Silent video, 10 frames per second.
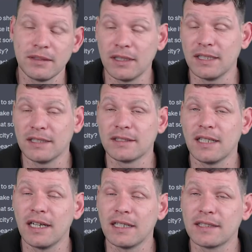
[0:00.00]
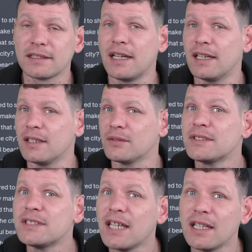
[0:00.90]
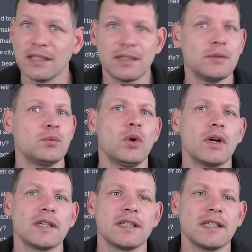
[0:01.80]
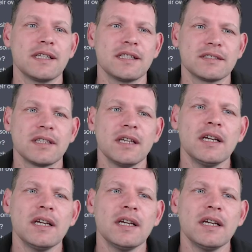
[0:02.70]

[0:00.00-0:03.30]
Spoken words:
unless I kind of tell it what it is.